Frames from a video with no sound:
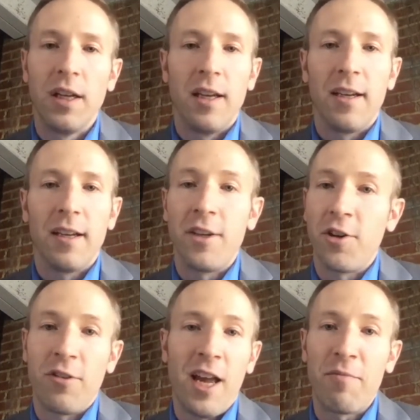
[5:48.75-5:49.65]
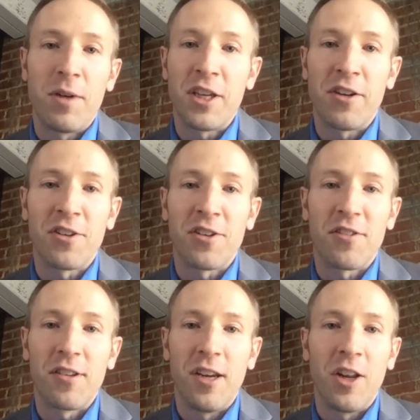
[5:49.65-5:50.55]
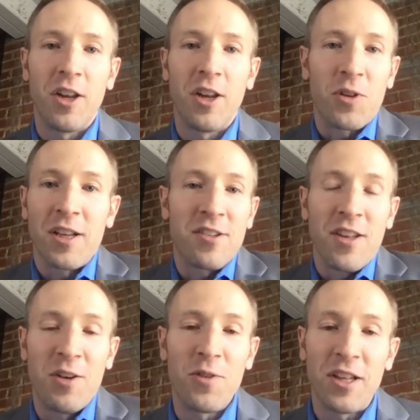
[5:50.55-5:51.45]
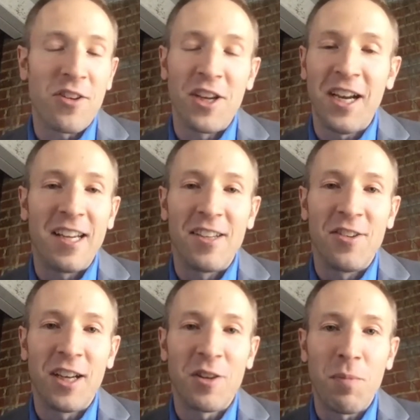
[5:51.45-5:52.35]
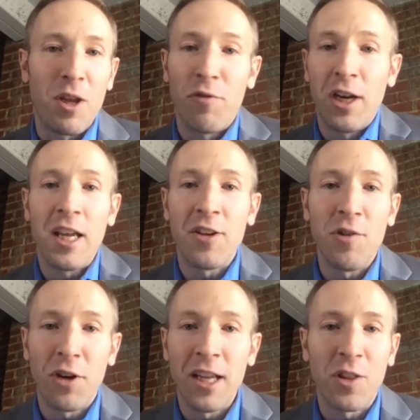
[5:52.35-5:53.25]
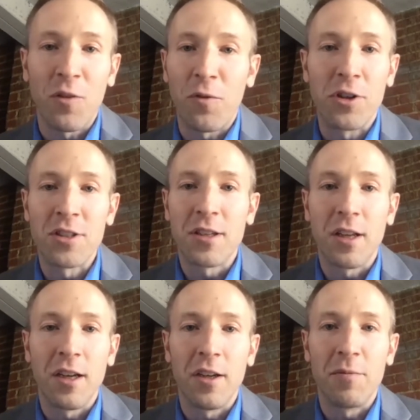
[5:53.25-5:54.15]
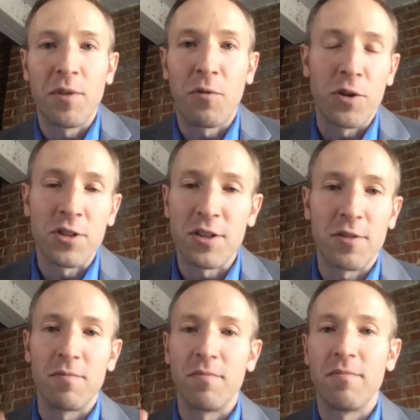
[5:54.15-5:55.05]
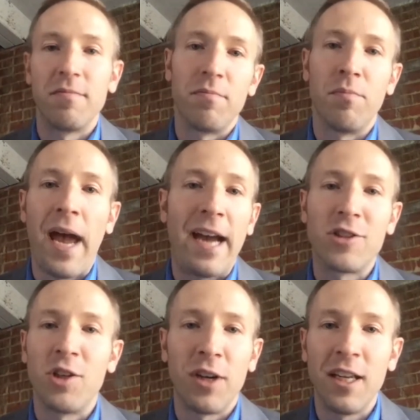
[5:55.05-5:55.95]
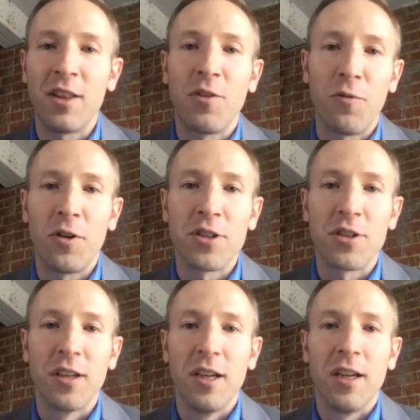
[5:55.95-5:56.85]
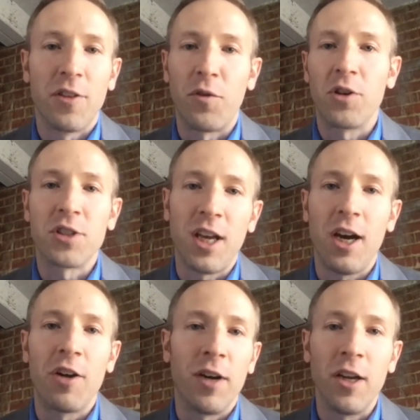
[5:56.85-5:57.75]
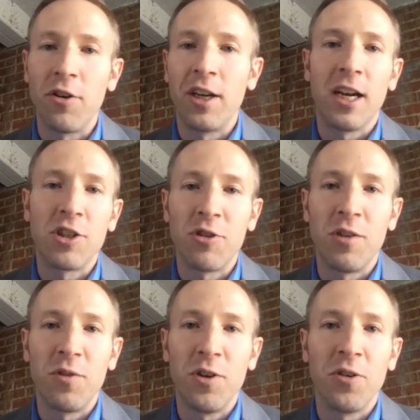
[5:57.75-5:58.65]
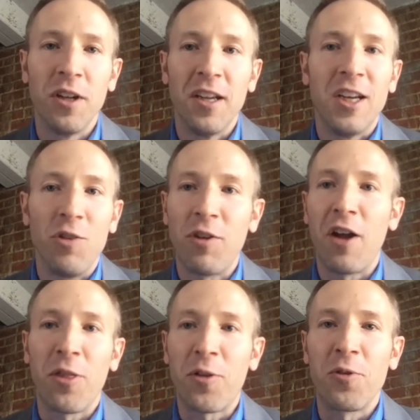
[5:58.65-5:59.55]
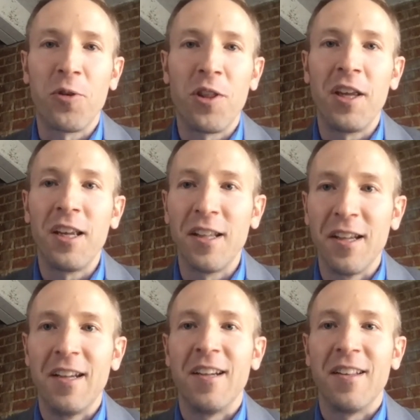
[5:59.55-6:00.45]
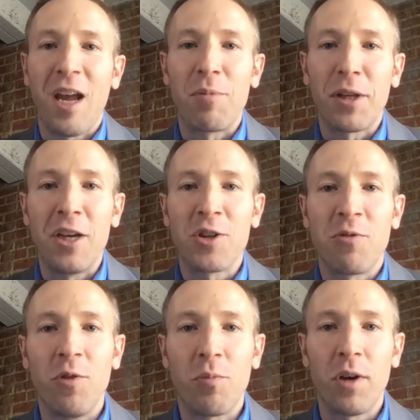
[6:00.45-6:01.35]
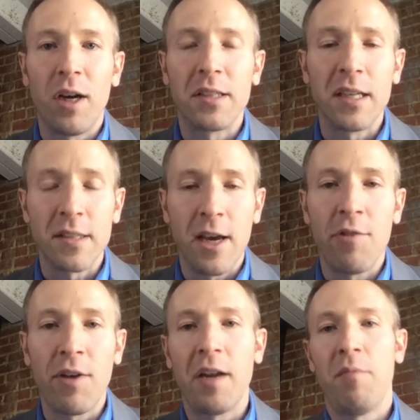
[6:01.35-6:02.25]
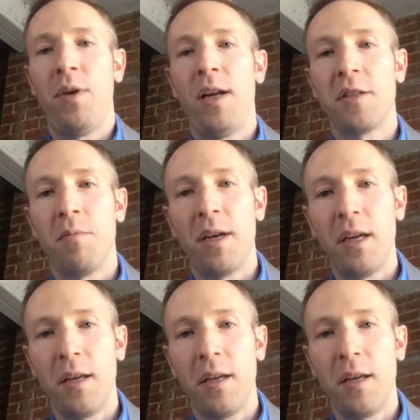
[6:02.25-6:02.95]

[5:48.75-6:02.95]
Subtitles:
and you don't have much else. This interview, that's all you got. You've already hit the first batch. You've already hit the first cut, right? You already got your interview. You've gotten through the application review process. Now you've got to impress somebody